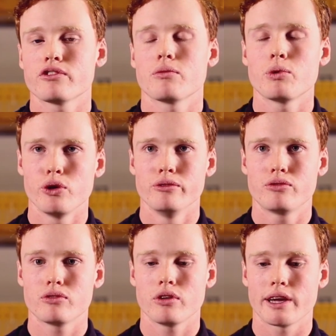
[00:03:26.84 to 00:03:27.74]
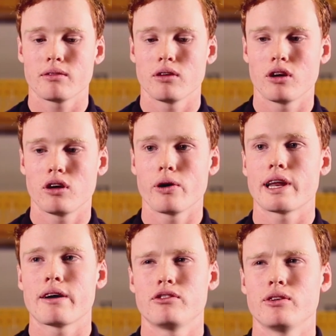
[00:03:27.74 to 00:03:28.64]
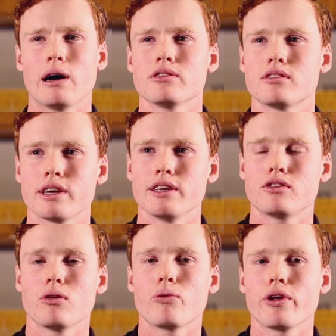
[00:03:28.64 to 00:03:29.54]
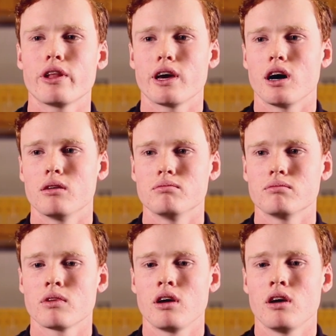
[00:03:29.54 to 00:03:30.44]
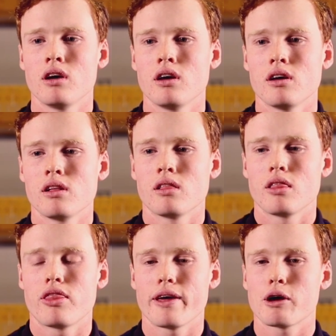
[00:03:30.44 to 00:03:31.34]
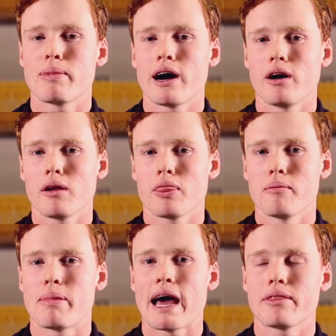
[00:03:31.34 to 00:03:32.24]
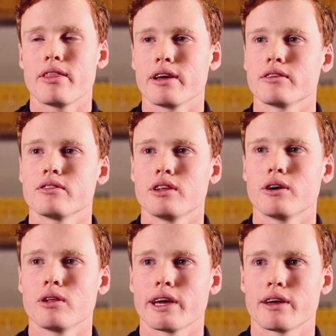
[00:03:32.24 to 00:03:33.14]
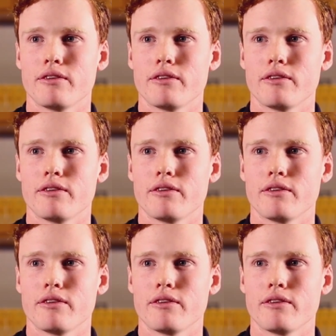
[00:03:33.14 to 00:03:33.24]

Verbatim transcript: for someone who's, like, going after you, I would say don't really, um, think about the bad things, you know, like